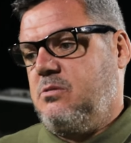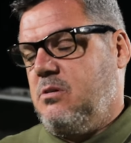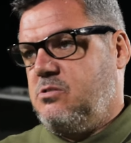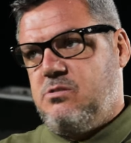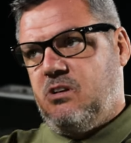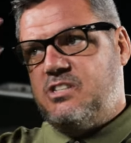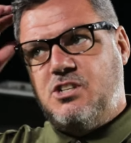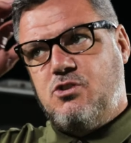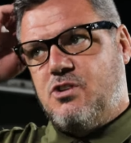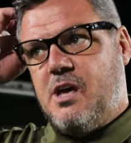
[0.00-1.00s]
Like I
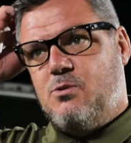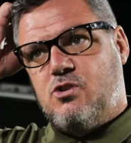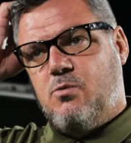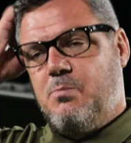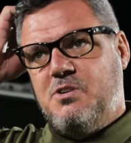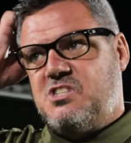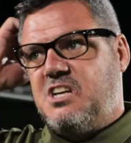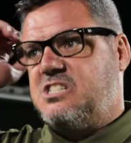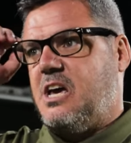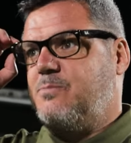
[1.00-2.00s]
said to you today, we should have won by
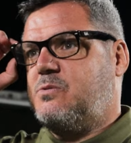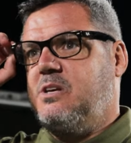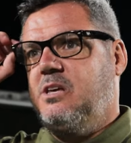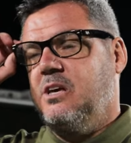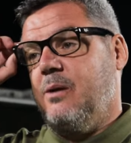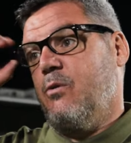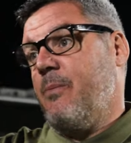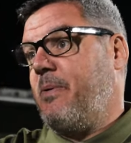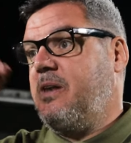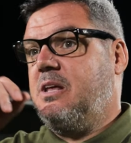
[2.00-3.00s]
six at Ebbsfleet, in my
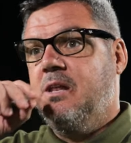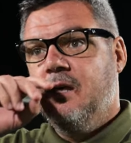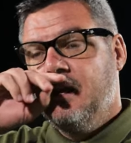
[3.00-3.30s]
opinion.